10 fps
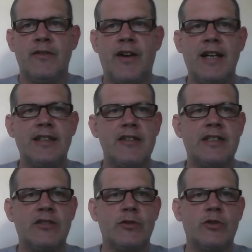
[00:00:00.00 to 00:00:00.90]
Finally,
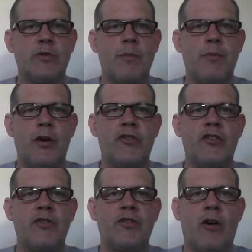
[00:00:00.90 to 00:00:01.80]
there's also a
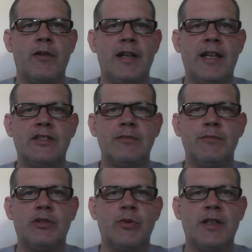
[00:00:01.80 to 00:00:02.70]
positive correlation
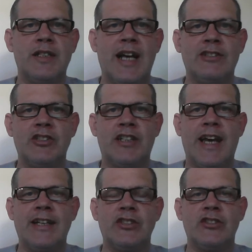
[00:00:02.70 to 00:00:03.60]
between
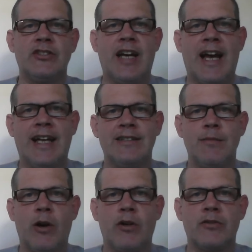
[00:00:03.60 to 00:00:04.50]
education and
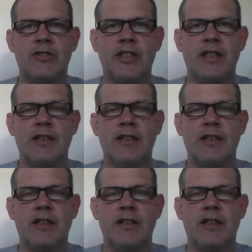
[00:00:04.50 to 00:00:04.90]
democracy.